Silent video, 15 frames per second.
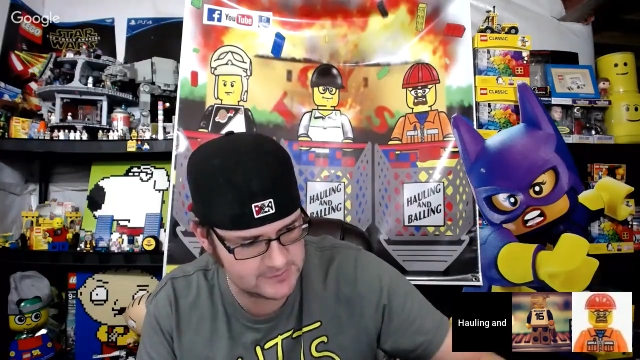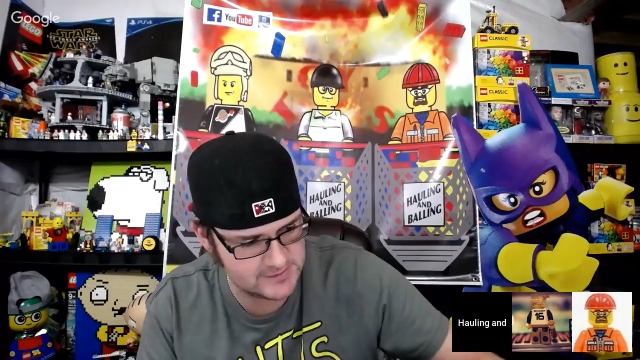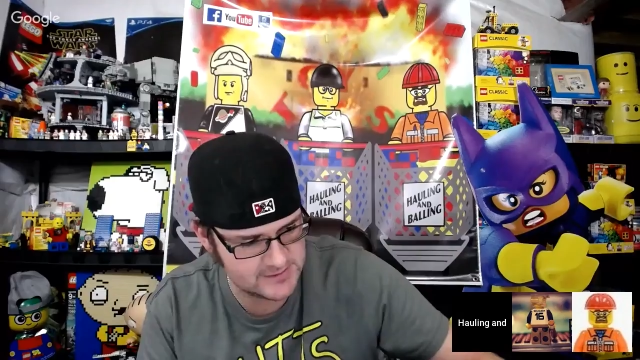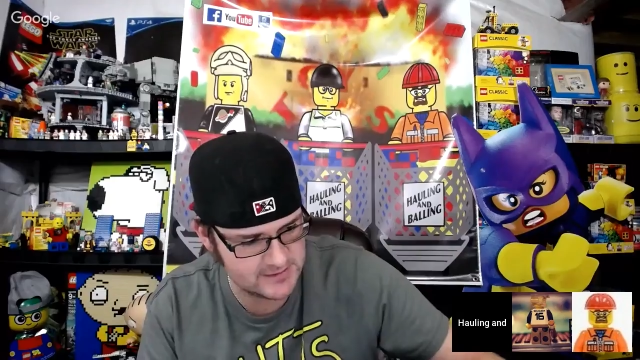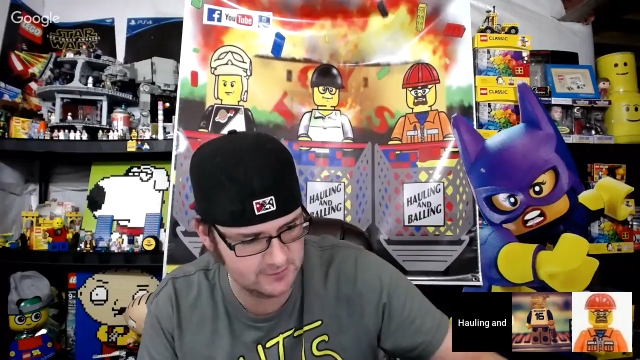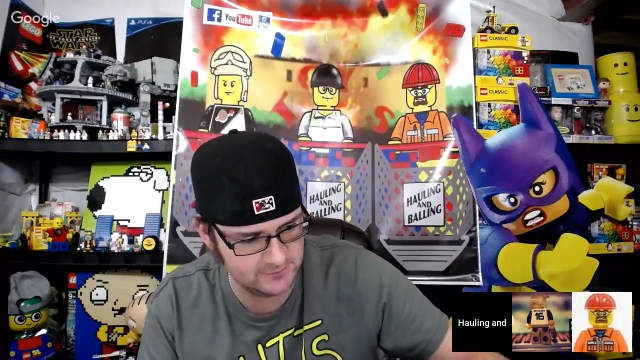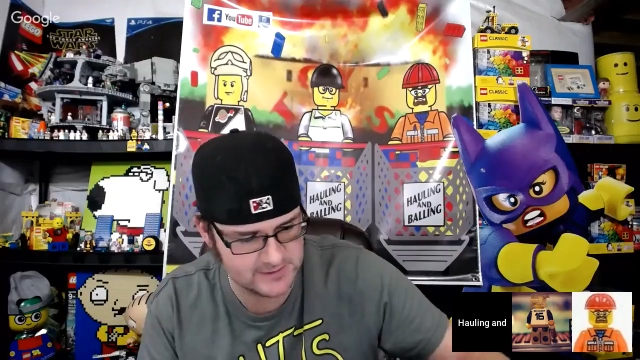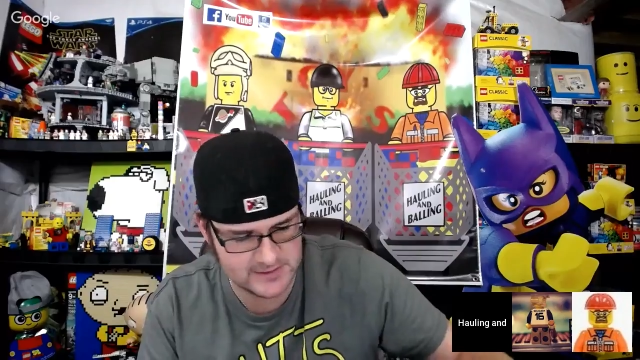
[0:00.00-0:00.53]

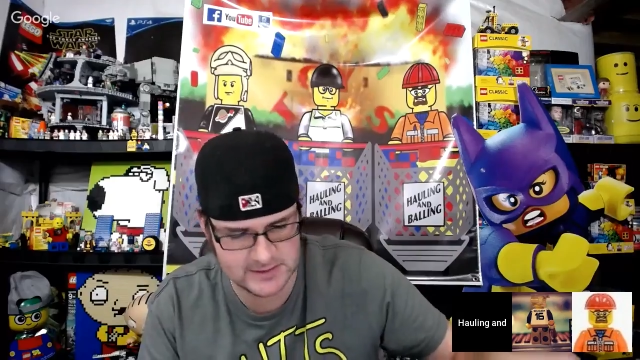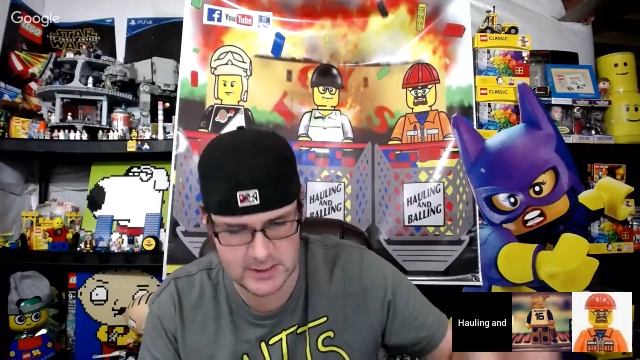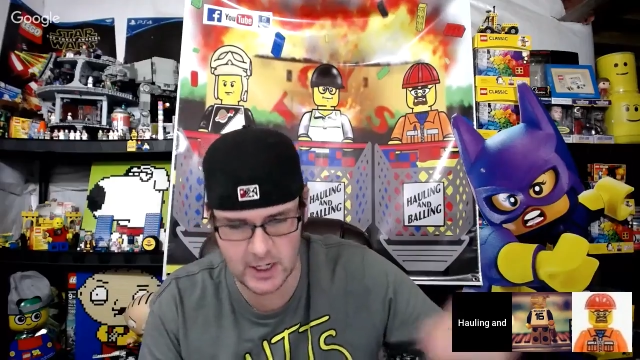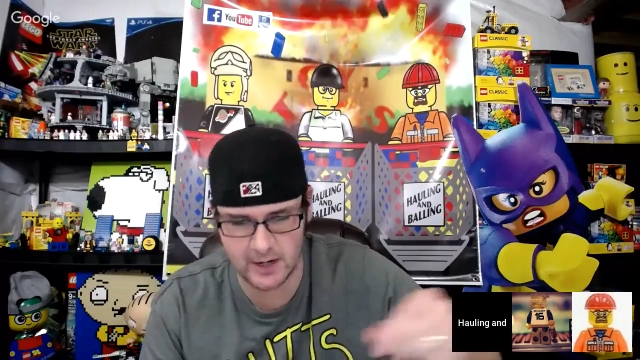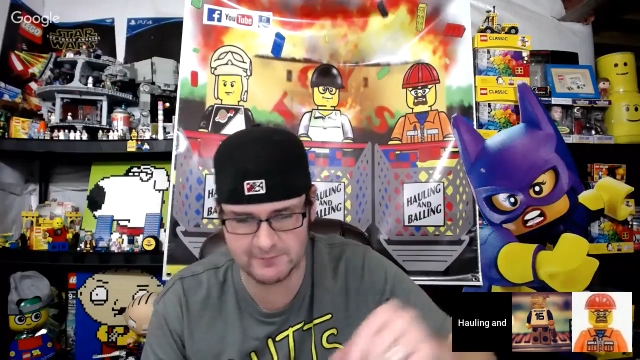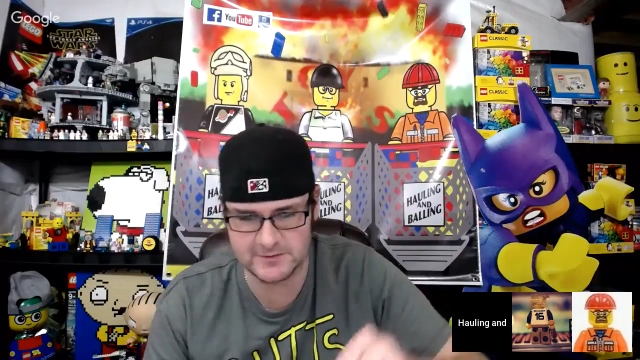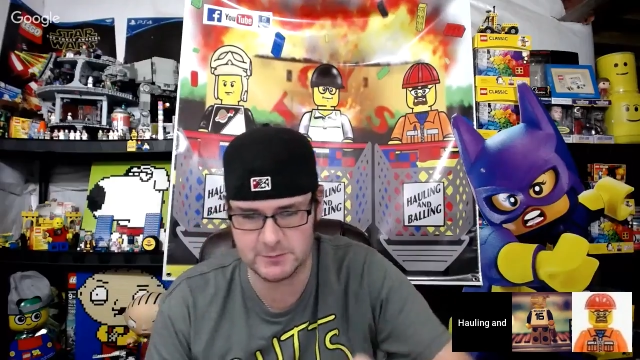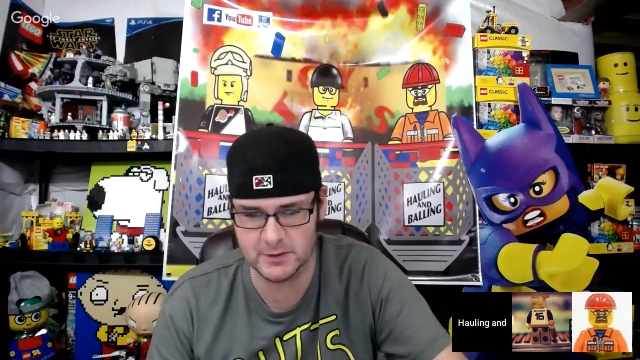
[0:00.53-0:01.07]
sealed is
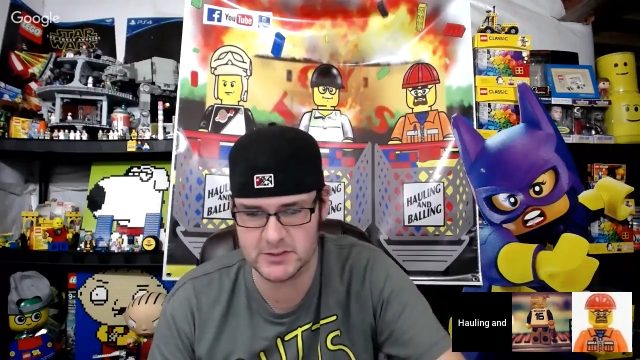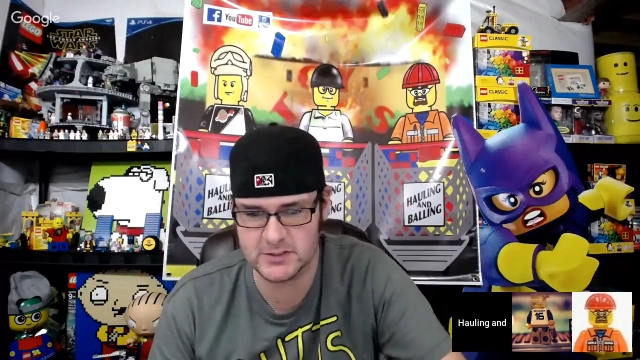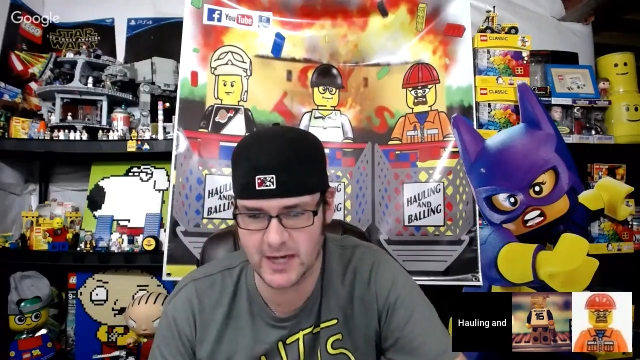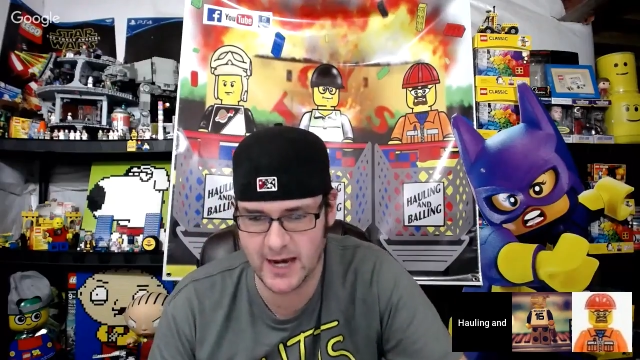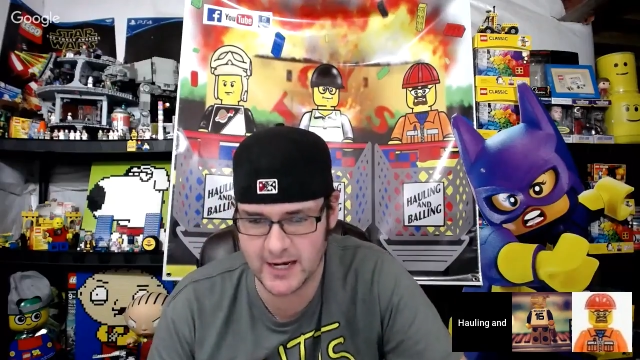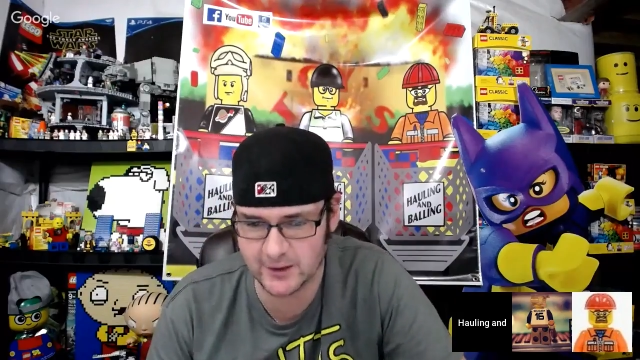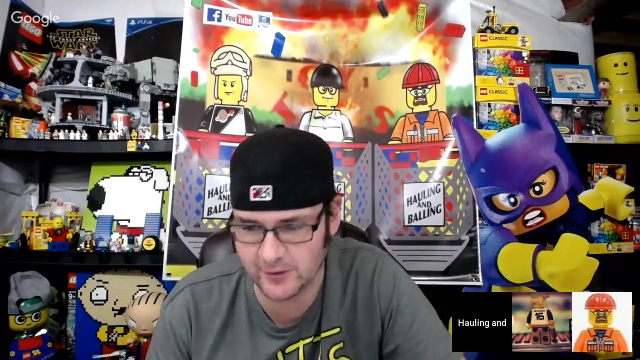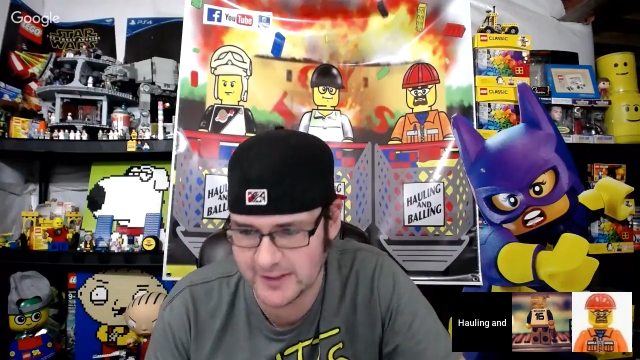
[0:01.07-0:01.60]
tough, especially
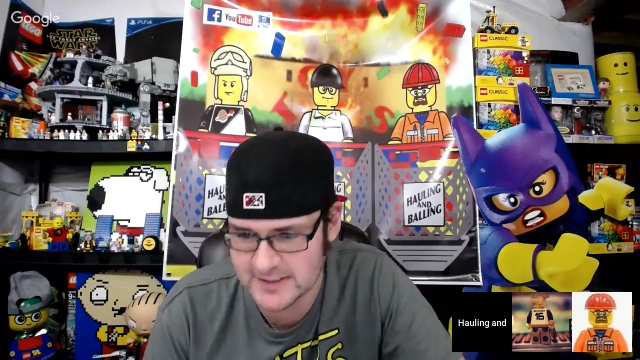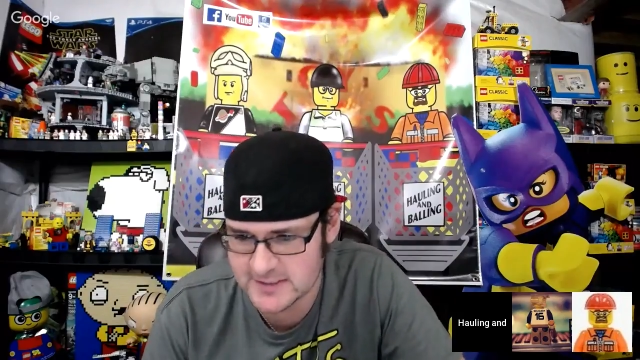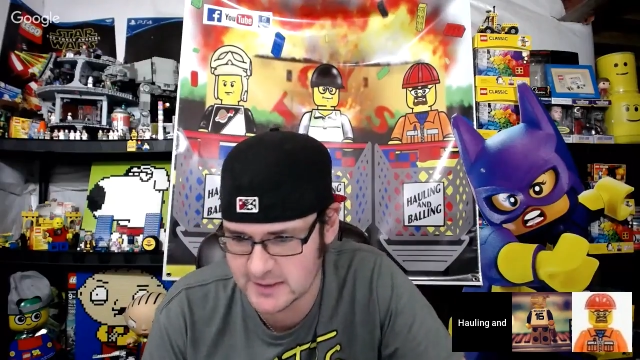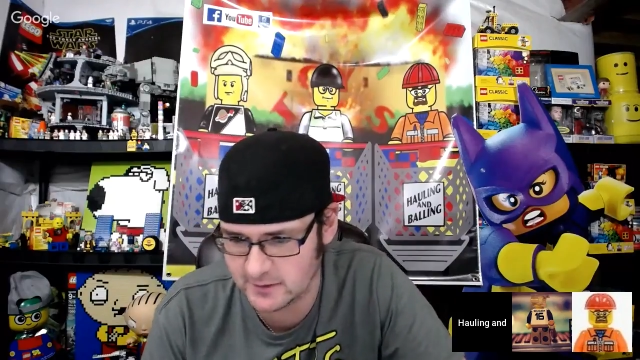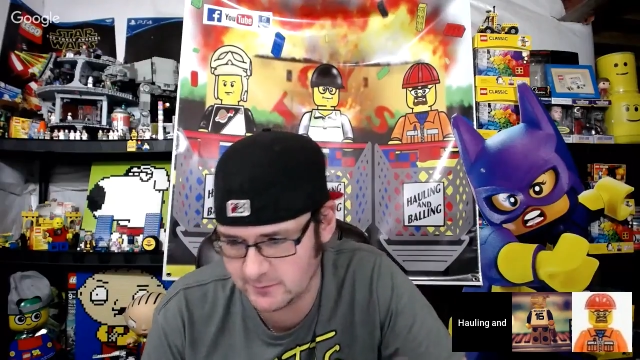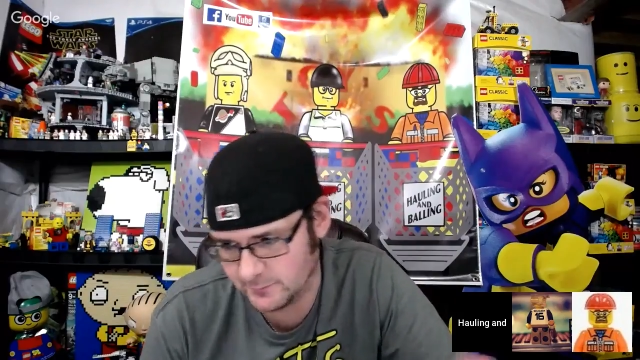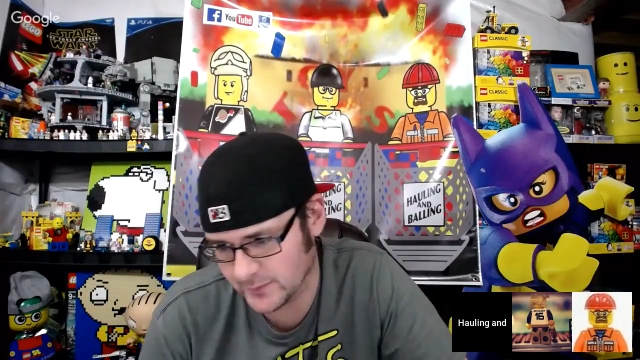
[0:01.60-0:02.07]
higher end sealed